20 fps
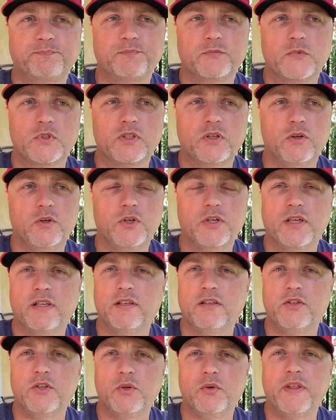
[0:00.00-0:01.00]
So you
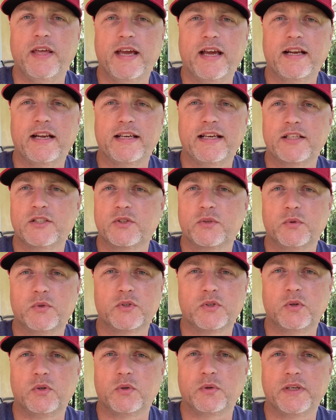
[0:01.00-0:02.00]
can do that, I guess, through
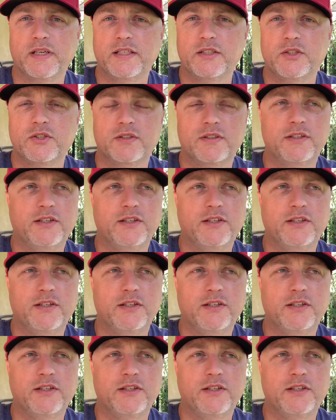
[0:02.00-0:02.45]
SolarEdge,